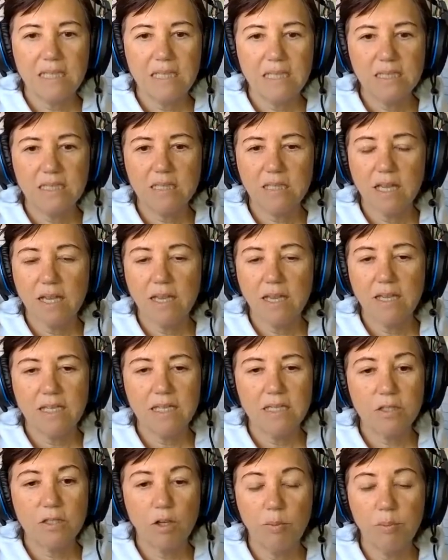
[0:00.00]

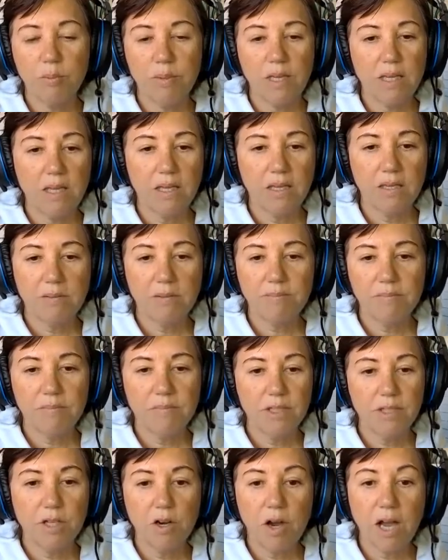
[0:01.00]
he told me,
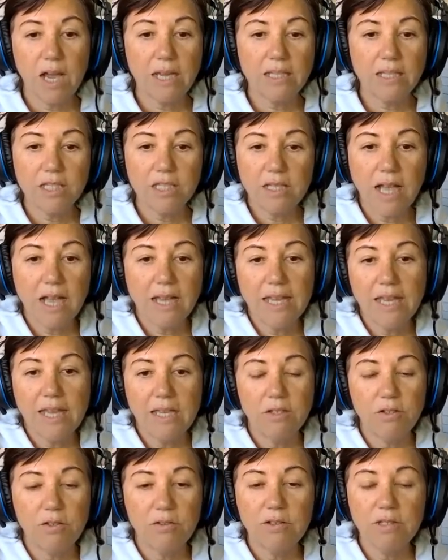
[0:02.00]
I
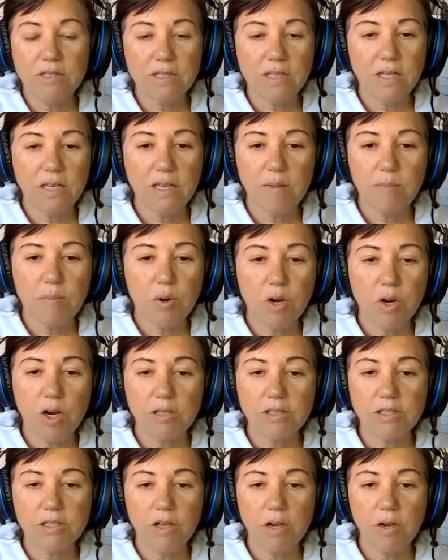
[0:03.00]
can't do this
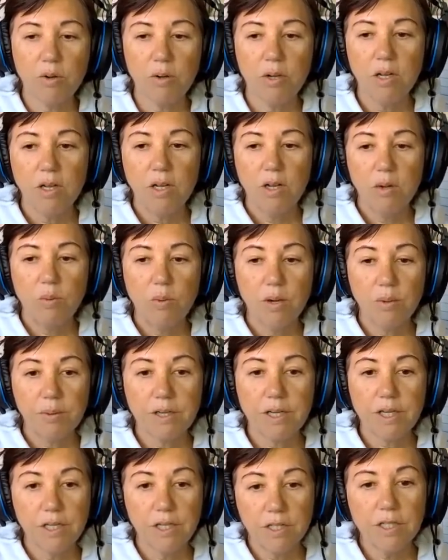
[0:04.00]
anymore. So
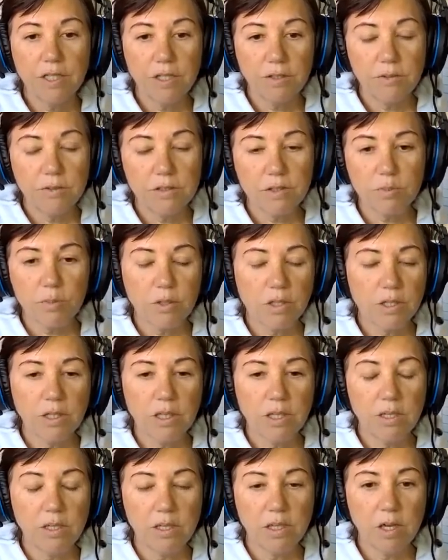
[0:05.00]
what we're going to do is
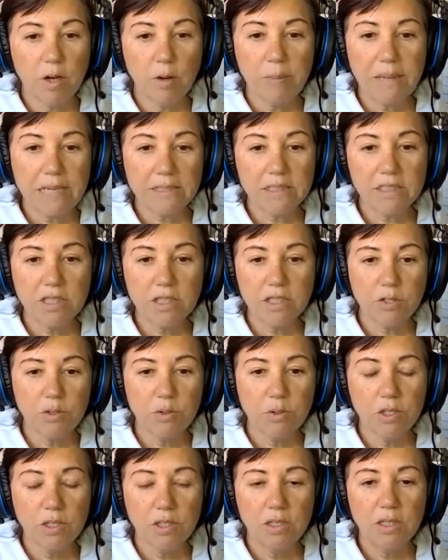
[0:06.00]
we're going to go back to
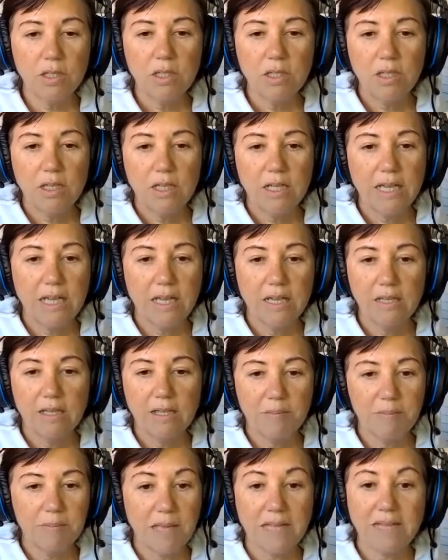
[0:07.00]
school.
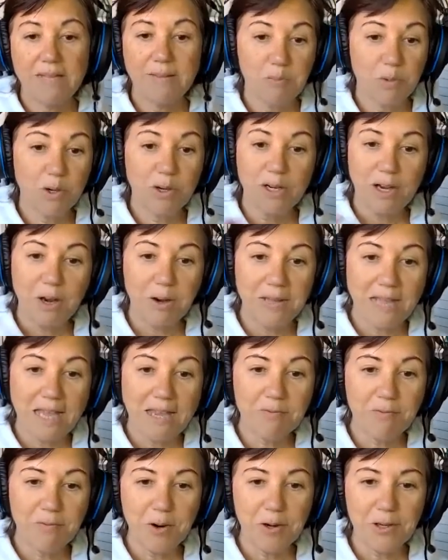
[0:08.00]
And like we're in our
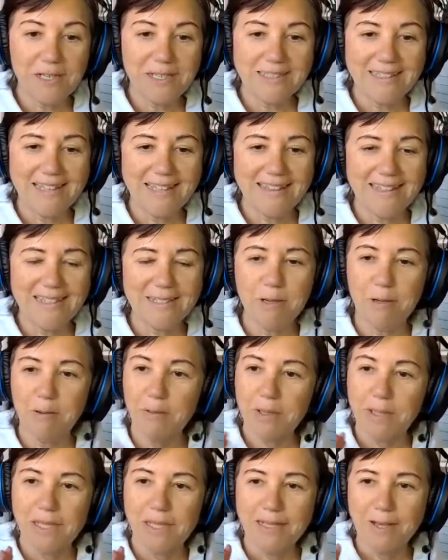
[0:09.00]
late 40s,
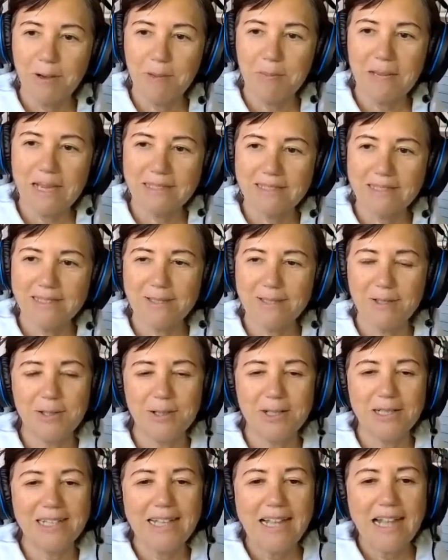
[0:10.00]
we're going to go back to
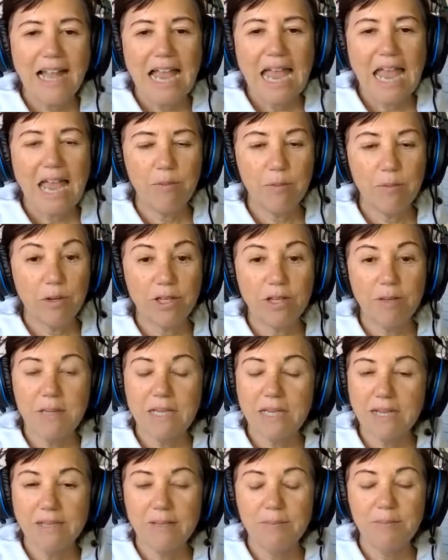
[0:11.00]
school and we're going
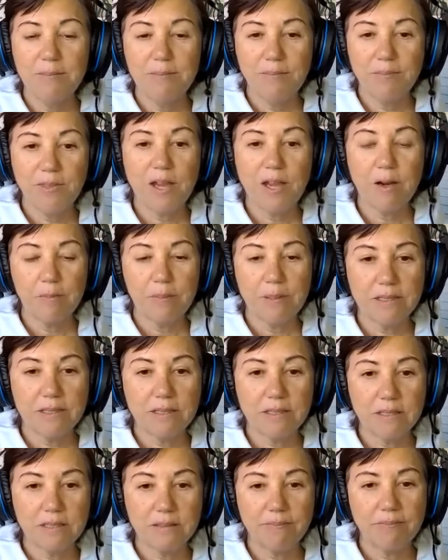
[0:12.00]
to become
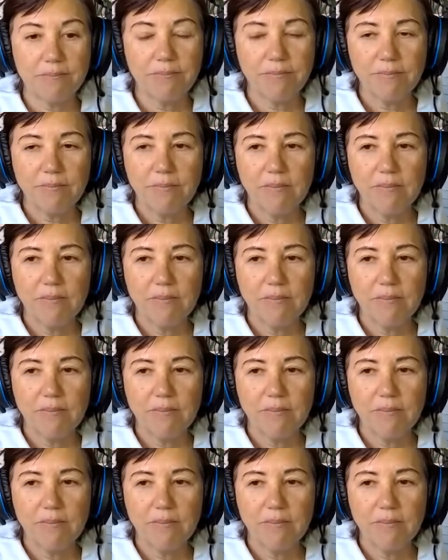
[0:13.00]
therapists.